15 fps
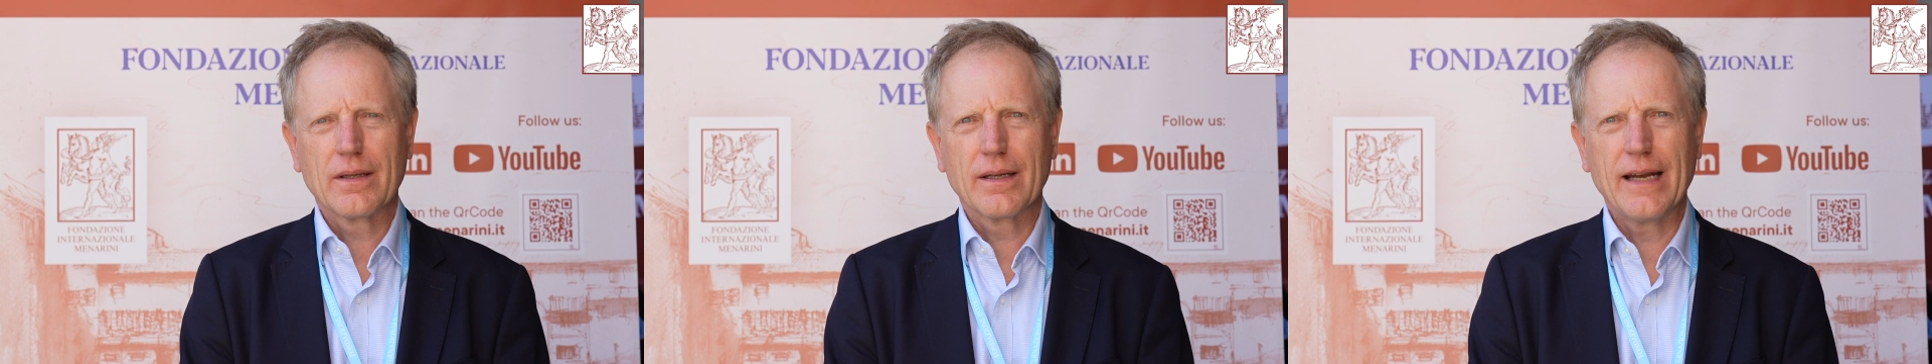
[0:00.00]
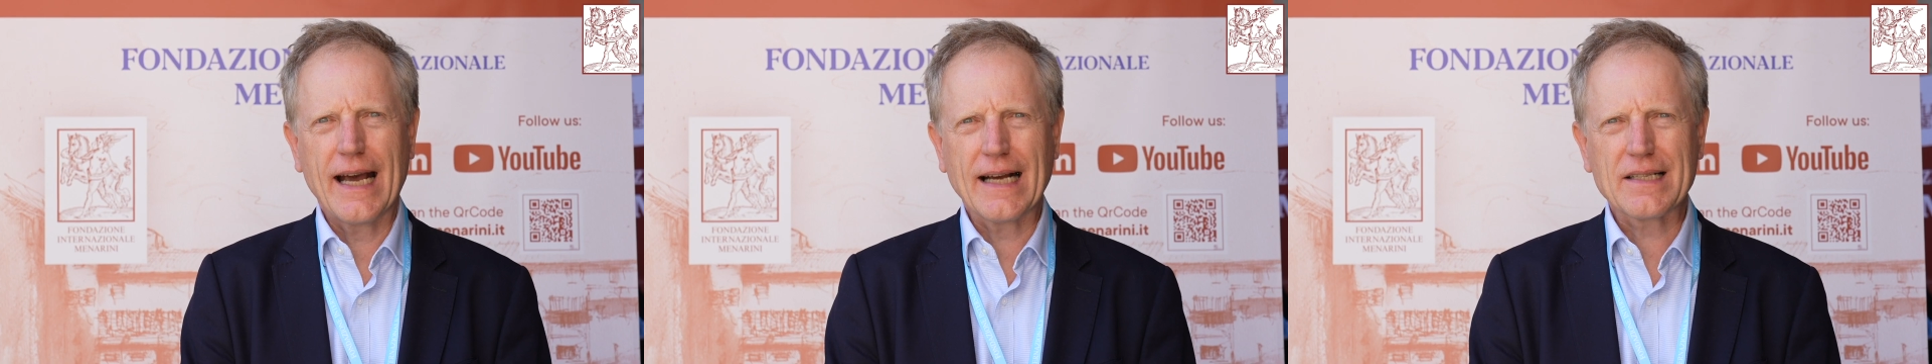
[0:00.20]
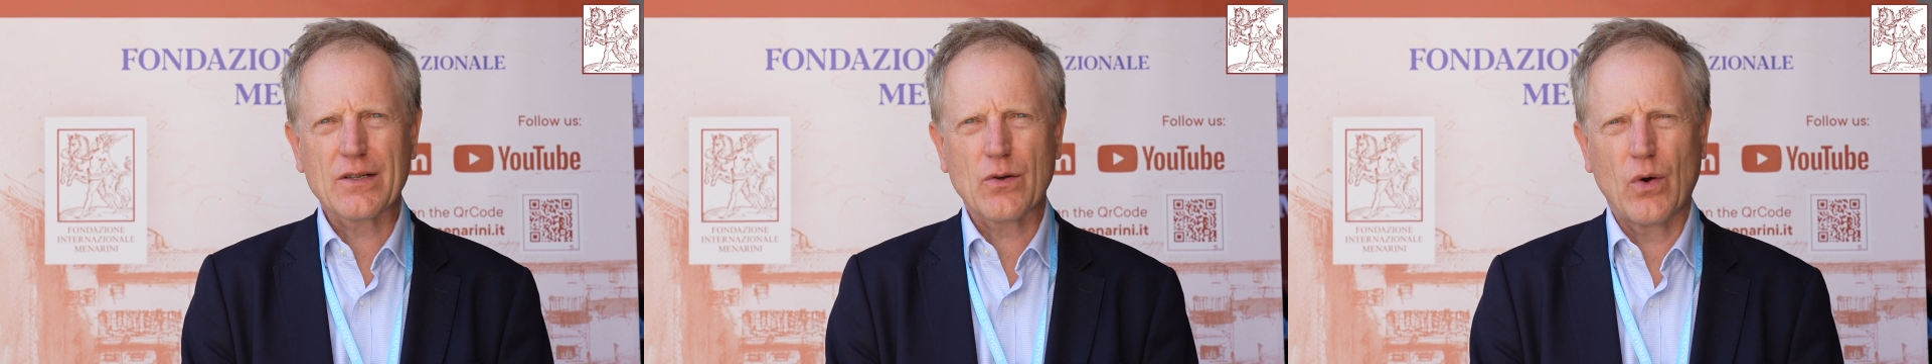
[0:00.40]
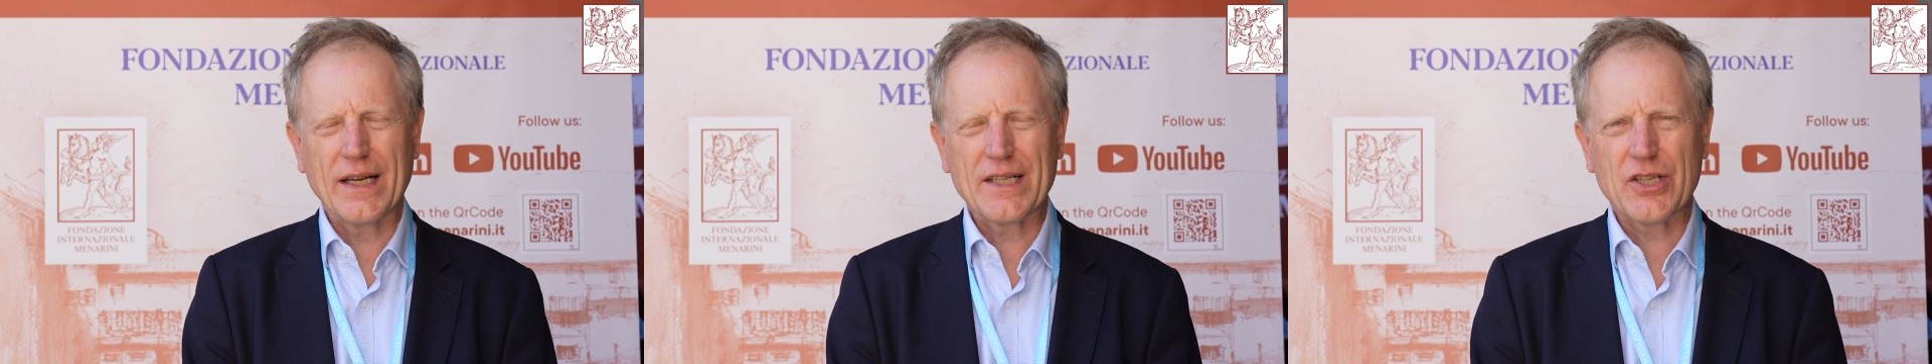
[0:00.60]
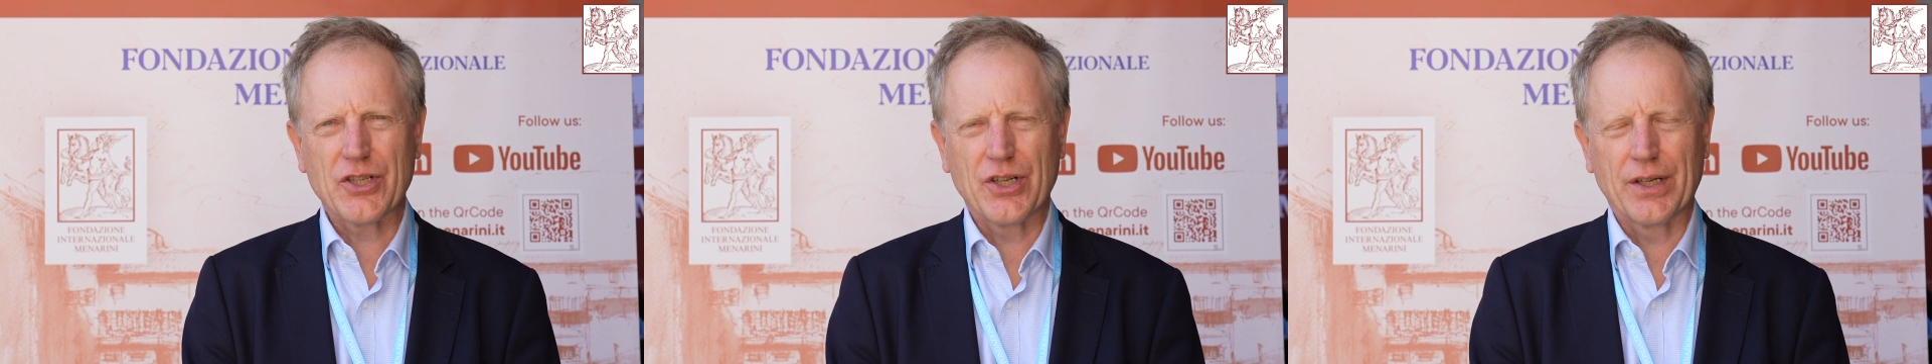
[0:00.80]
The next
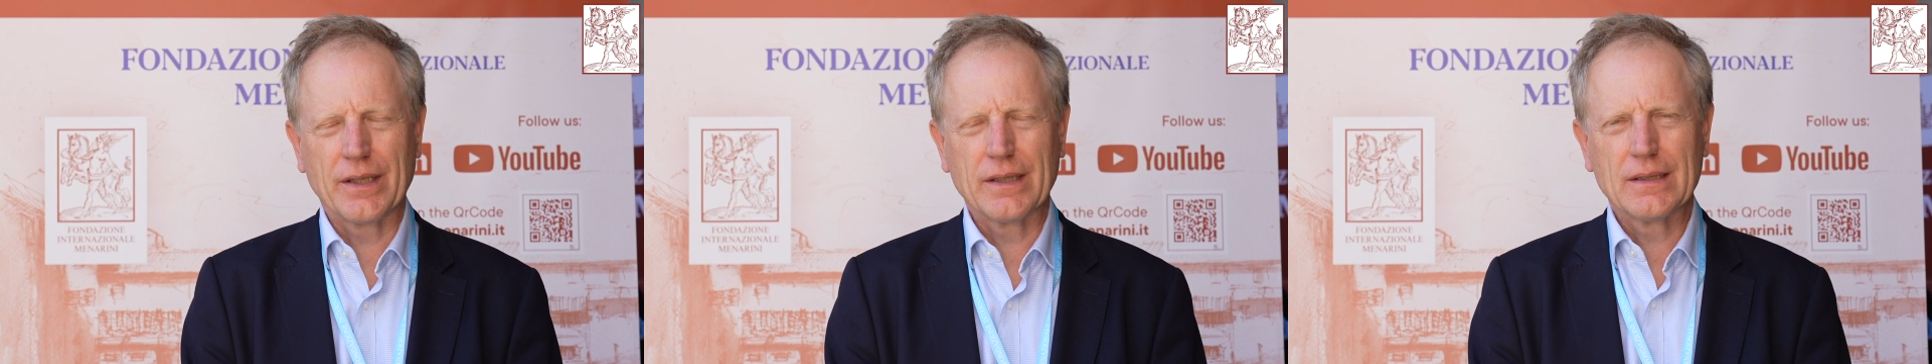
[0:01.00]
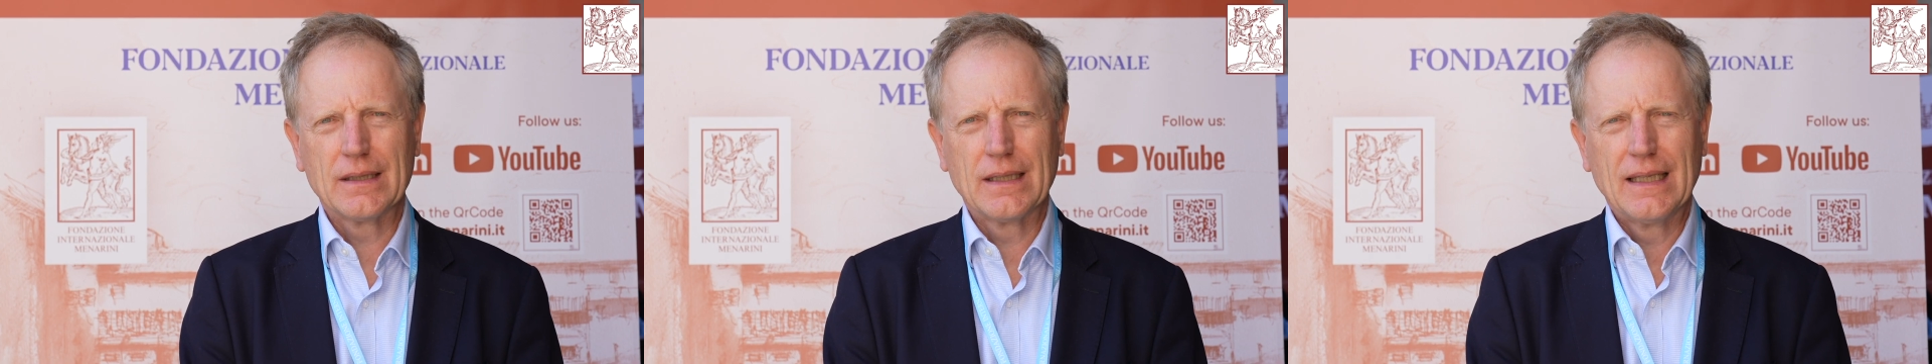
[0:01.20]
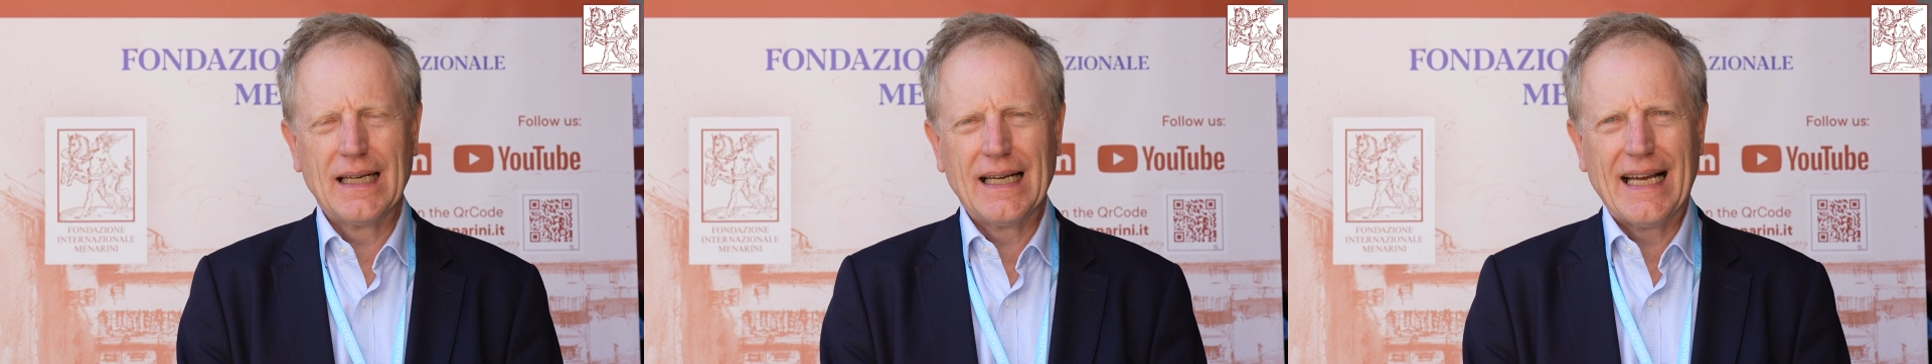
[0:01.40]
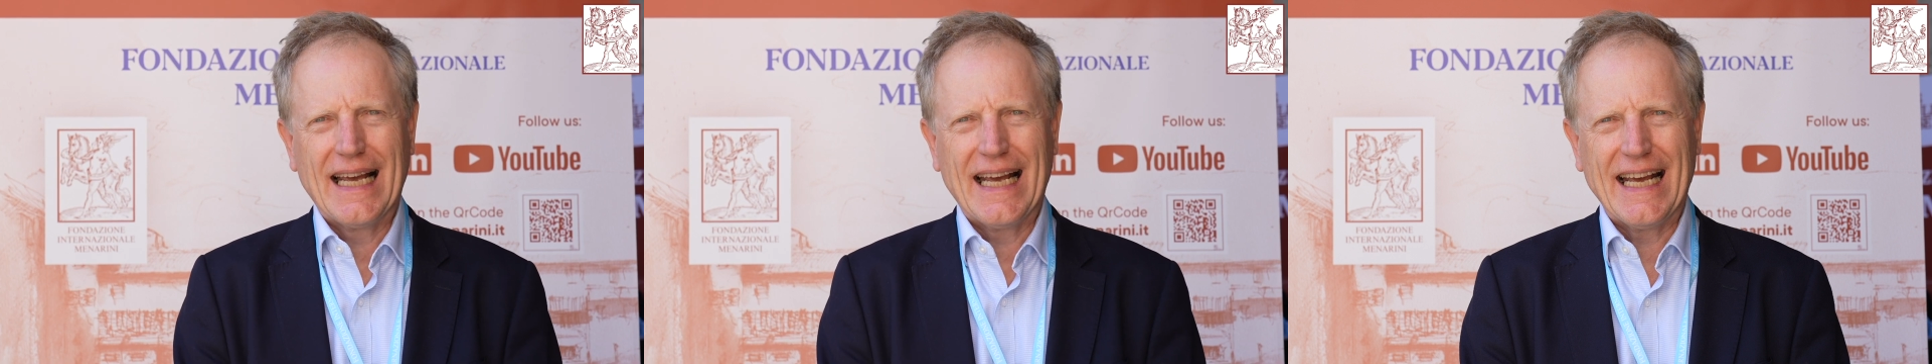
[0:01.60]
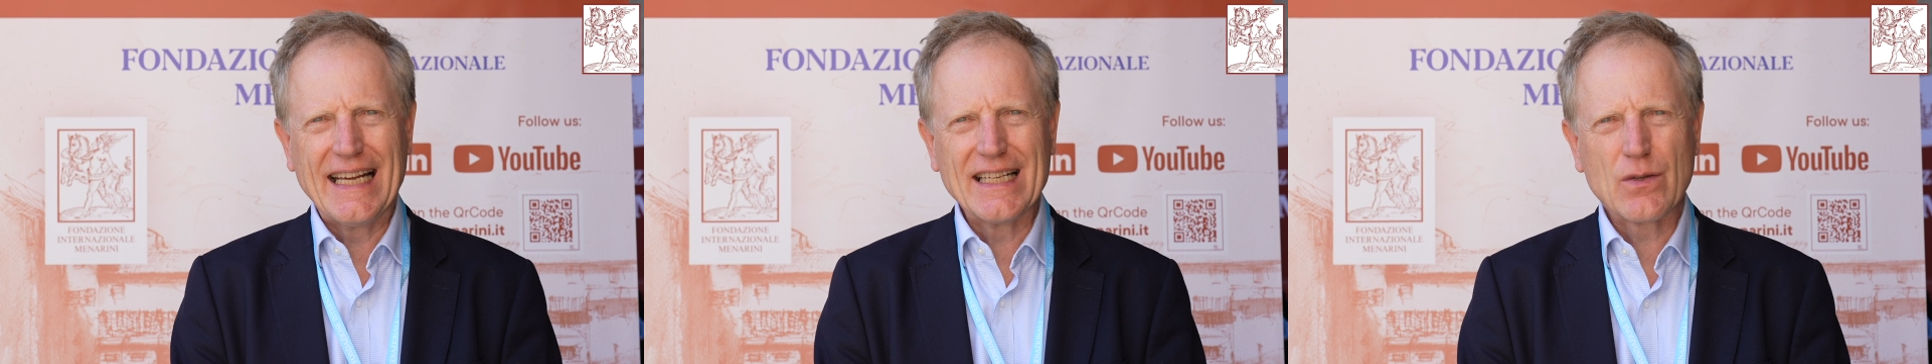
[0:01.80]
question
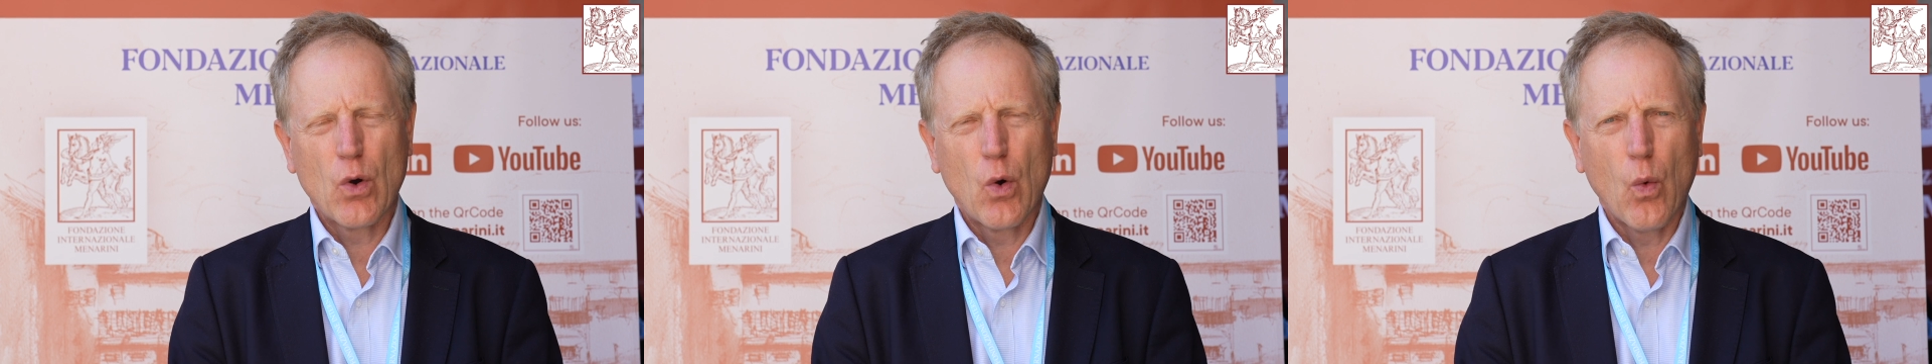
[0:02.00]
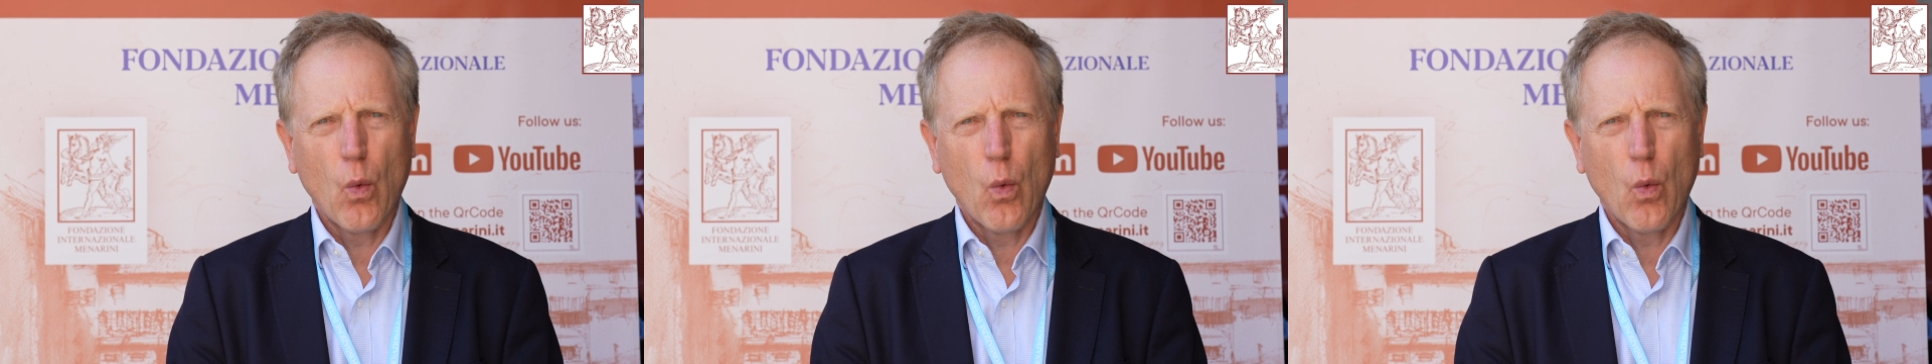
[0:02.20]
is,